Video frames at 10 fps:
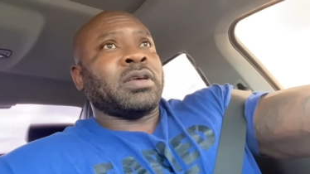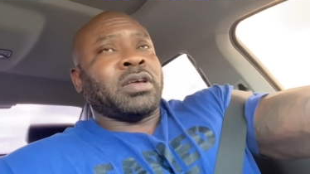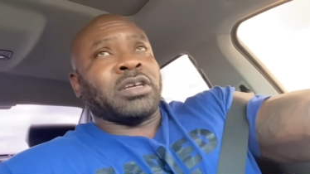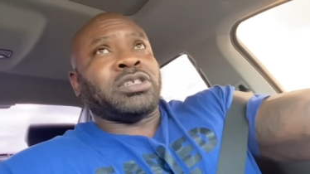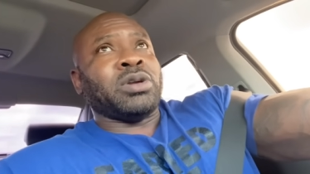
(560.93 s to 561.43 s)

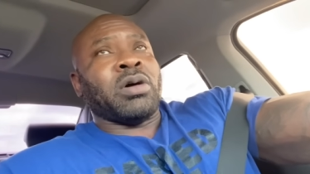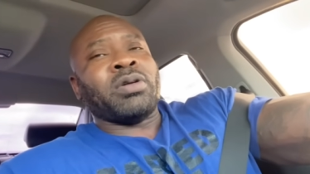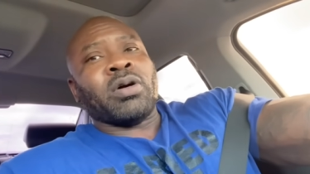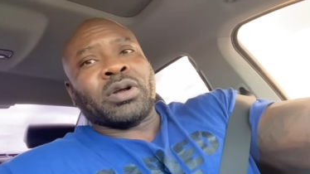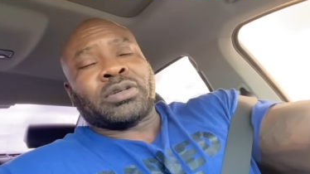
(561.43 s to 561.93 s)
Because you don't
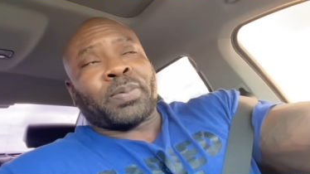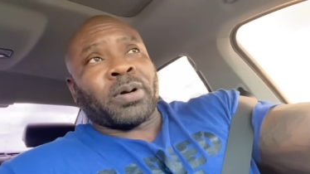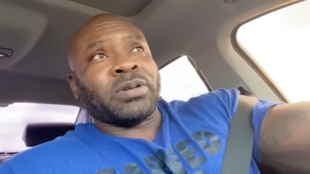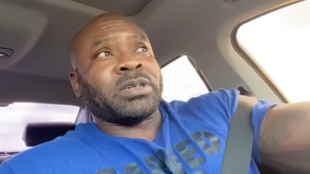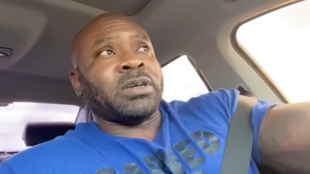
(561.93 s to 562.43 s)
know this
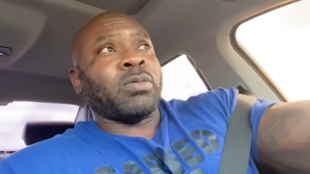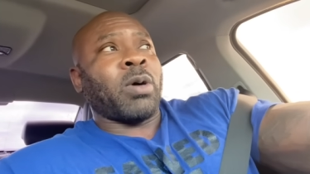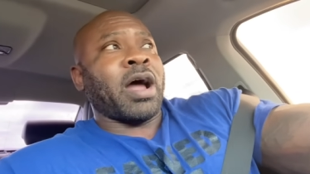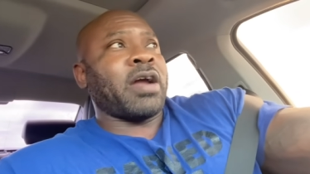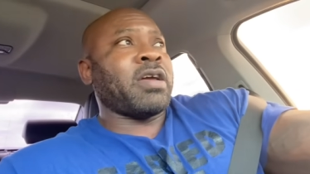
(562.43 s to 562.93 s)
person.
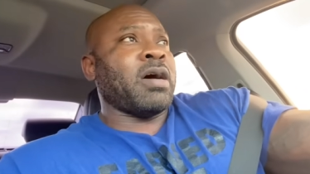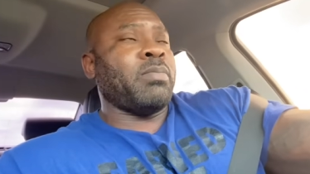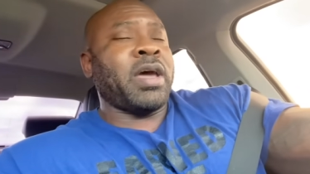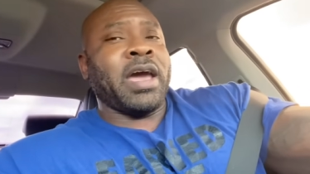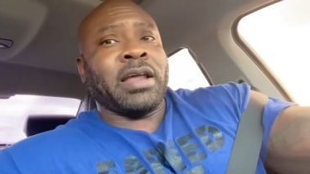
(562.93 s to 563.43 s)
Why are y'all
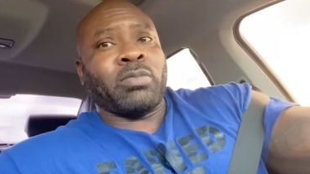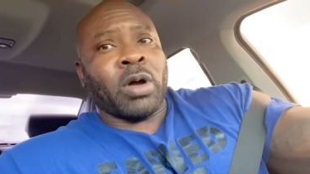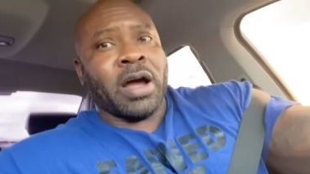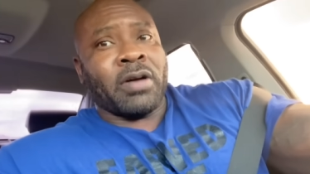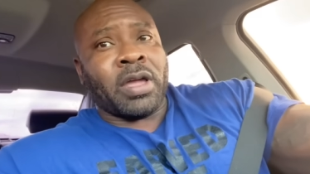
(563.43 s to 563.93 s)
mad?
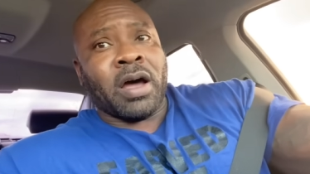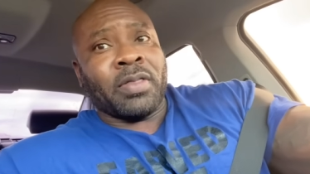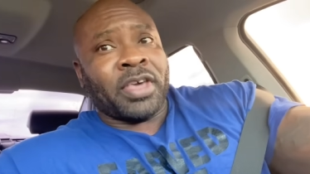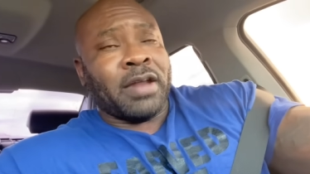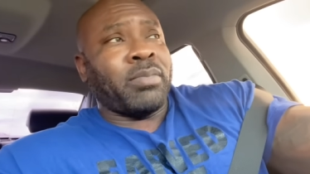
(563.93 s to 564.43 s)
Why are y'all
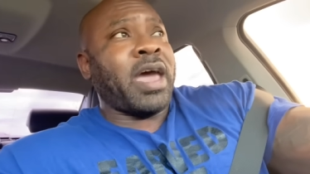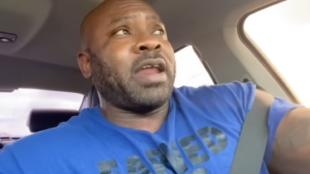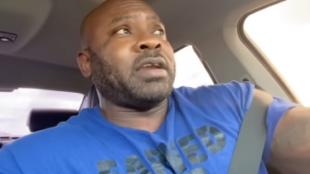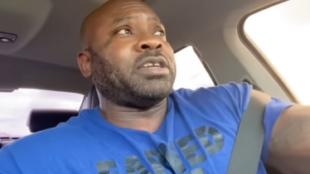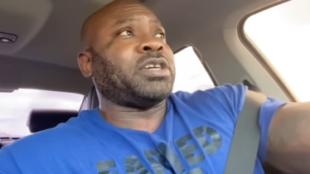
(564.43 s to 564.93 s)
that
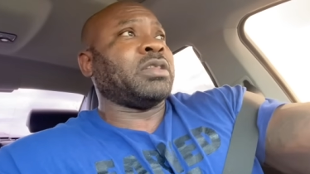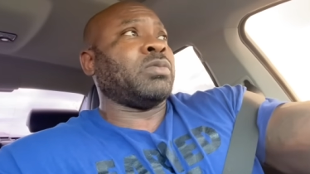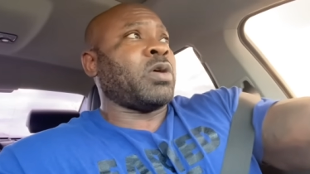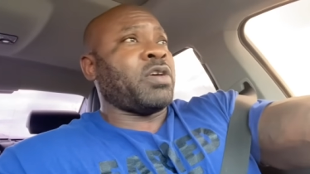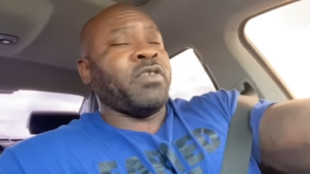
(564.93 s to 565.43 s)
mad at each other?
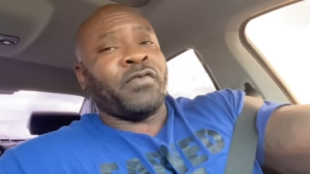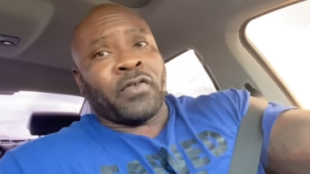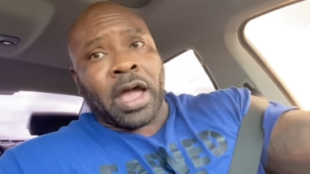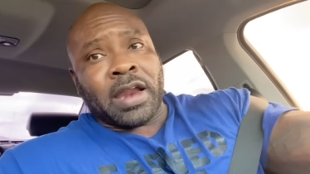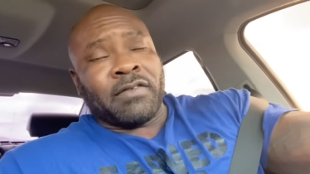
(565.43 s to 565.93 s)
What are you
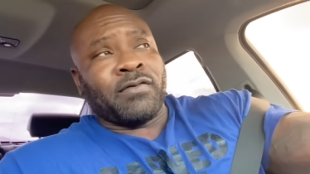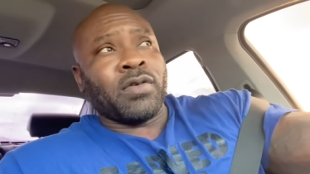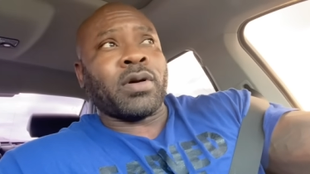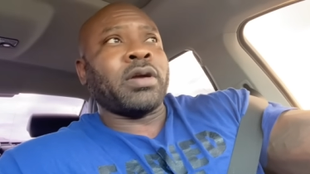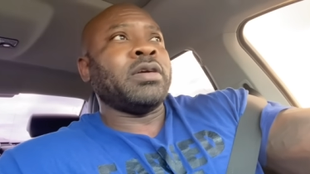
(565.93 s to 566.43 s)
fighting
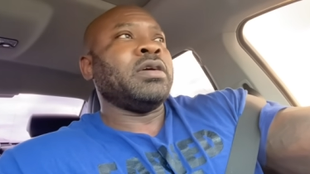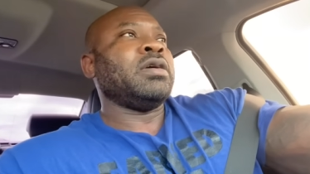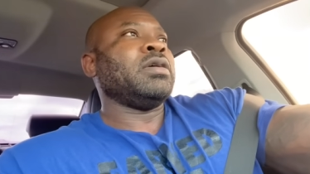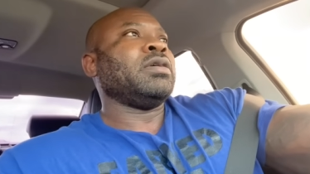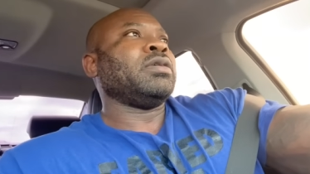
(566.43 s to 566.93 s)
for?
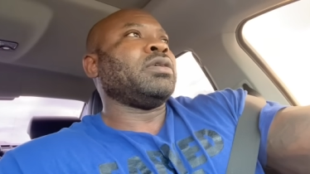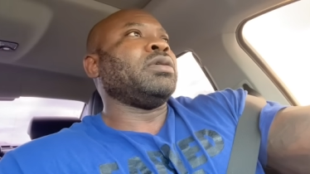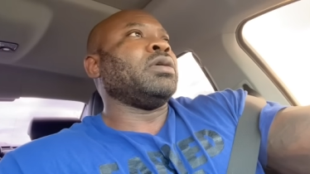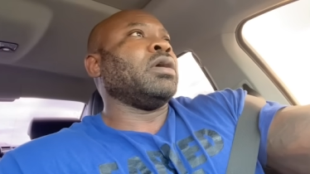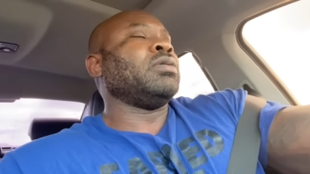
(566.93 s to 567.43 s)

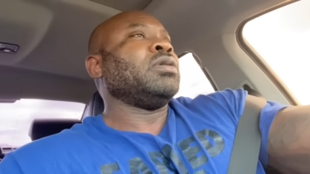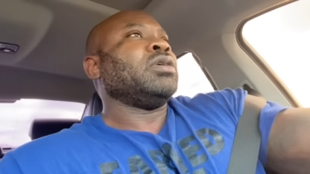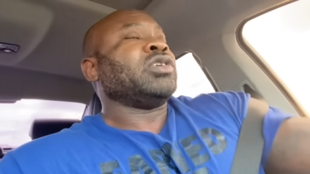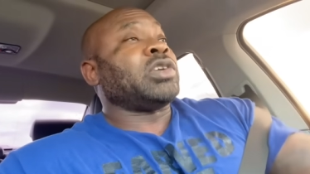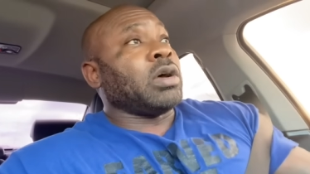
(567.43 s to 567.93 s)
You know?
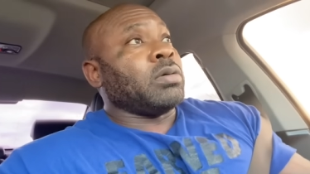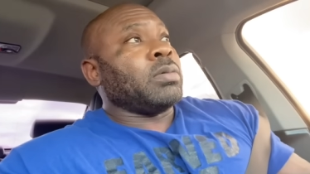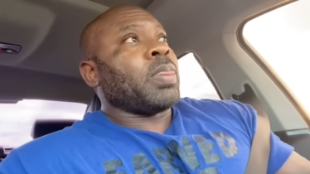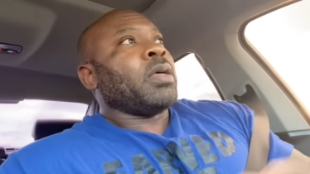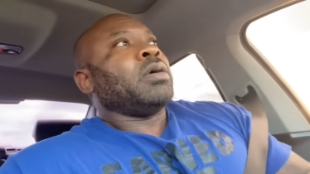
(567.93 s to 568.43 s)
So,
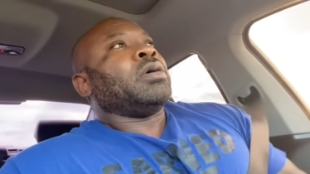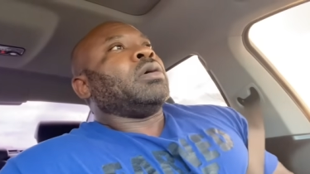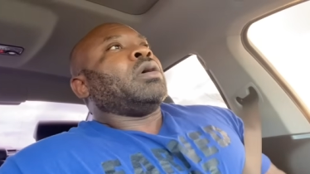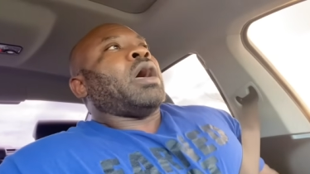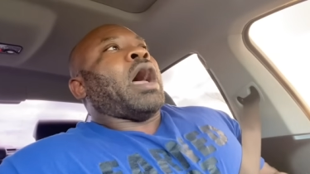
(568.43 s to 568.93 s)

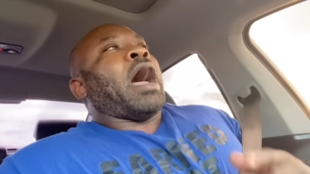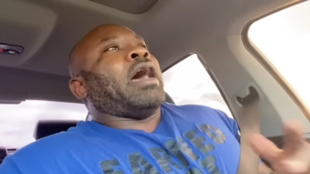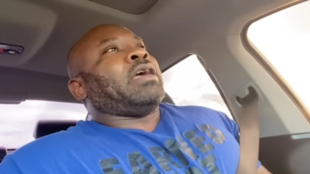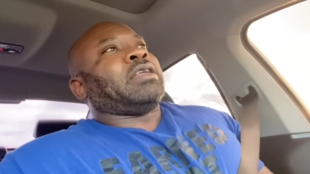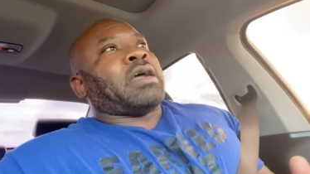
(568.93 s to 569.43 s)

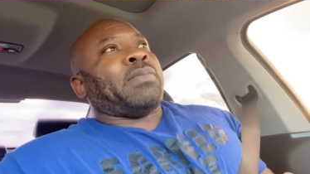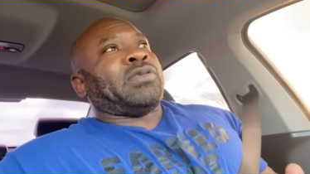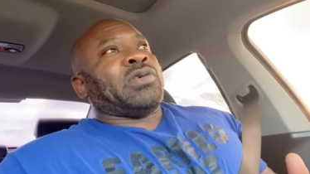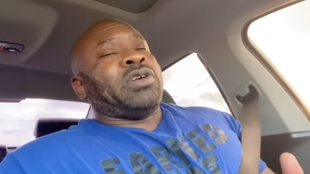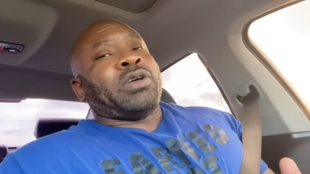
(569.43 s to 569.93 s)
I didn't get the
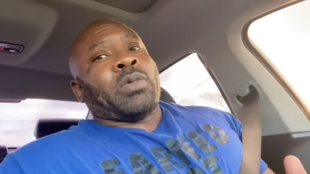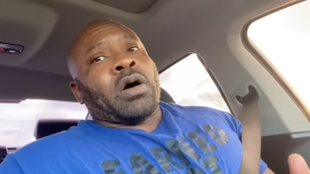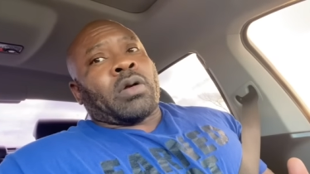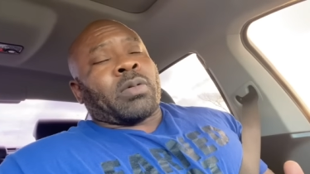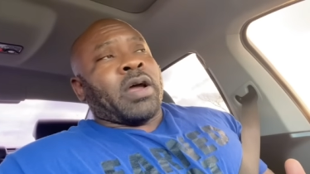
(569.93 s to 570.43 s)
opportunity to
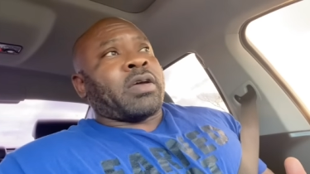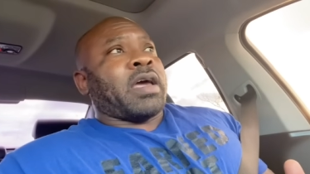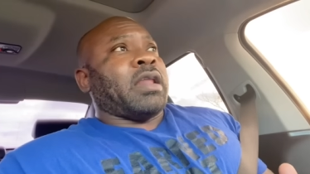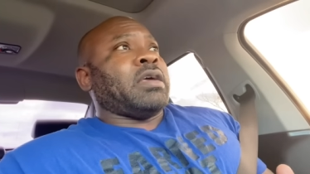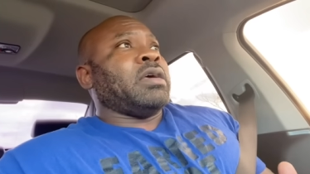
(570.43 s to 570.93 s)
walk around
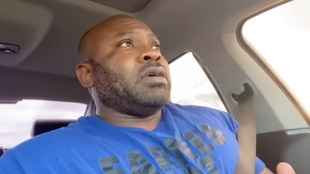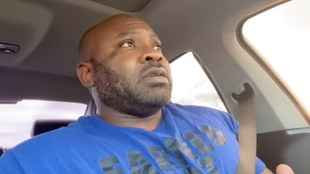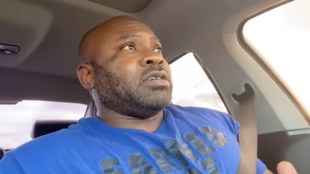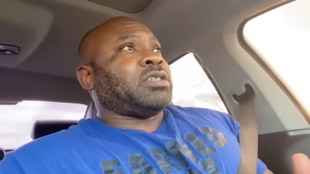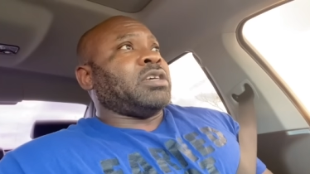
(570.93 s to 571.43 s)
Kali
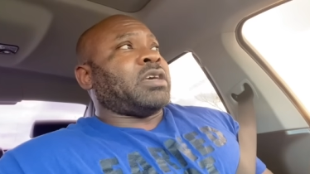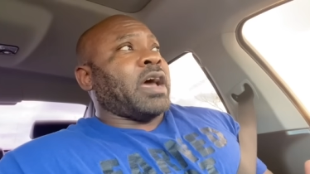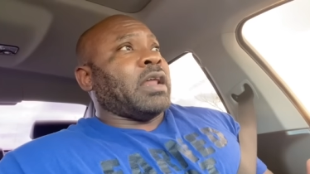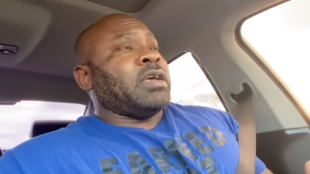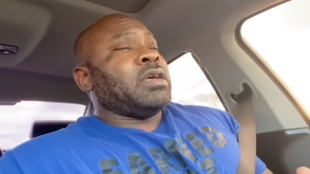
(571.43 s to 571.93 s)
to see
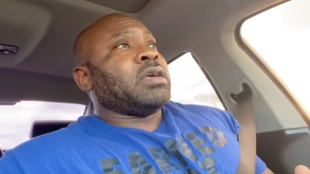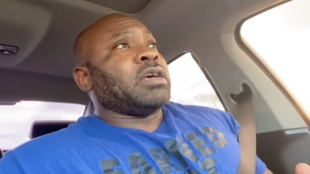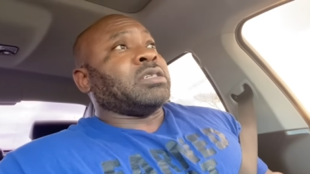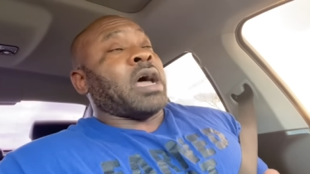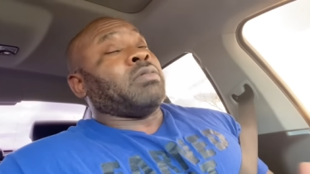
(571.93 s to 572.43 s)
Kali
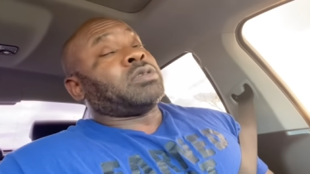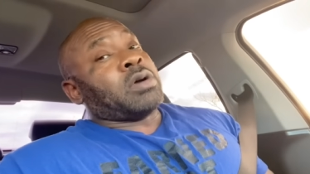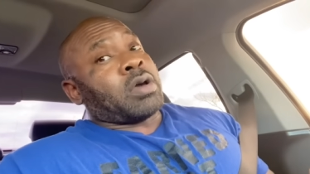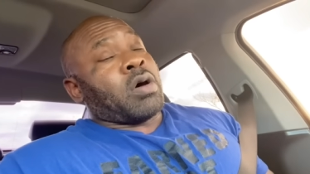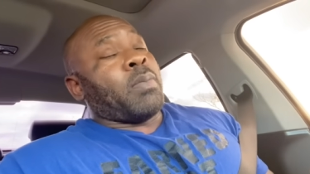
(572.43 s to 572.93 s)
because I was
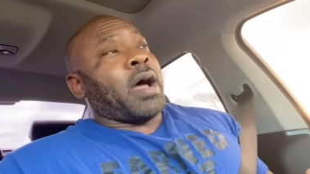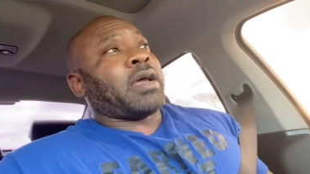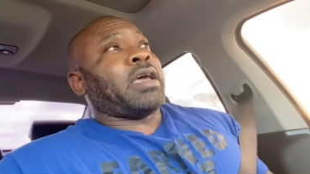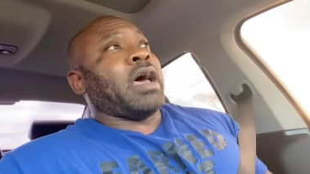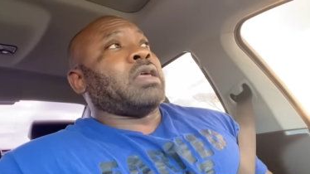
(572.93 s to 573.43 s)
going to go buy
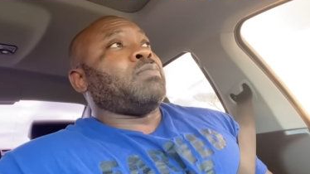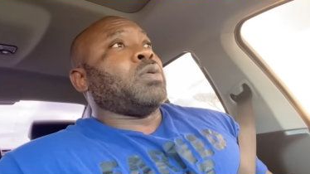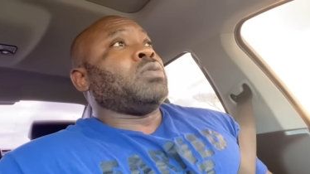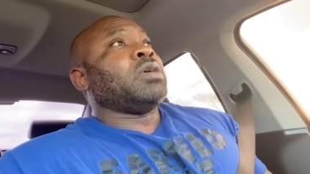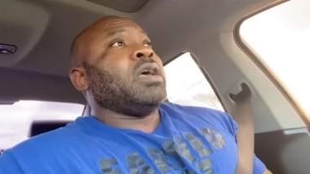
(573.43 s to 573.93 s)
Kali
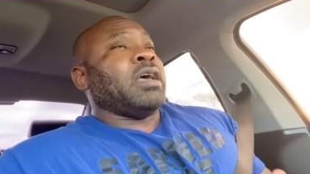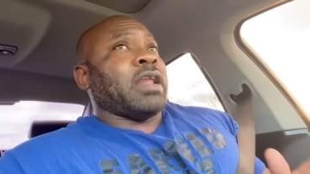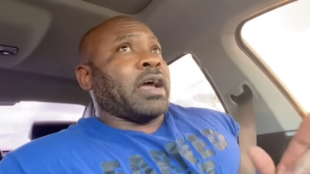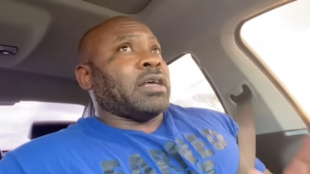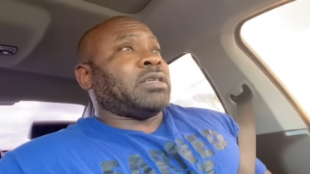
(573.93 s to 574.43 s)
boot. And
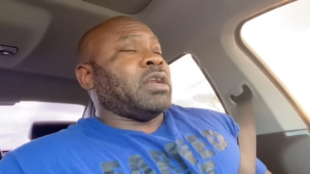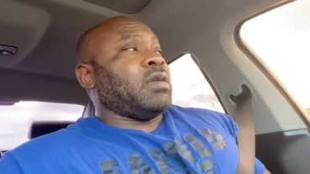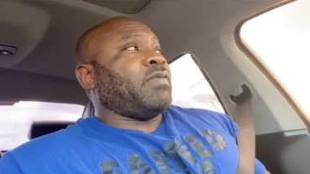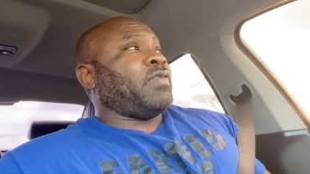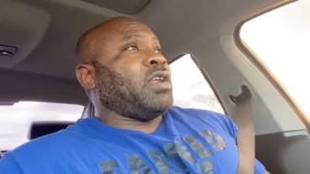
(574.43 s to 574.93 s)
like I said
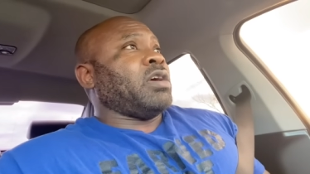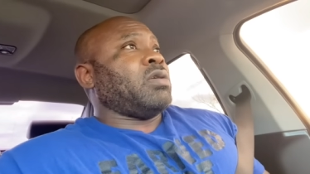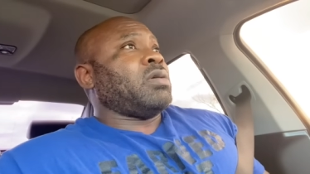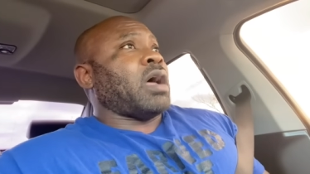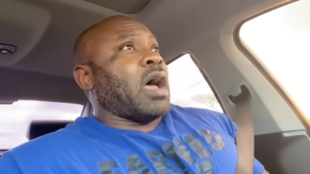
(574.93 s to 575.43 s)
in the
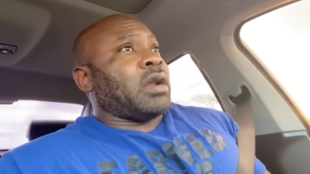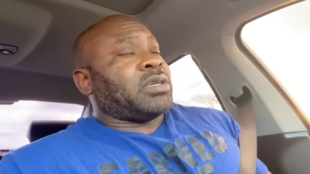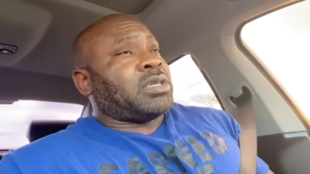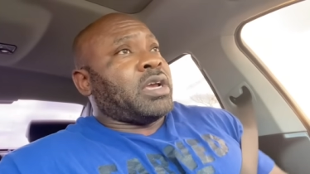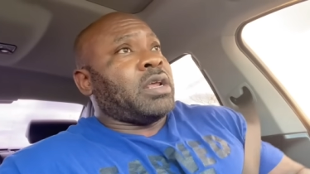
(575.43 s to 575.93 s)
video, I'd have
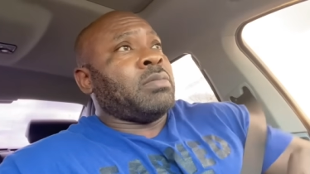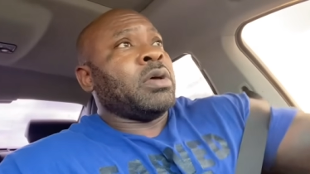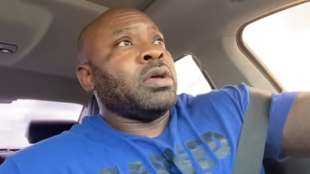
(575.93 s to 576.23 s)
seen him.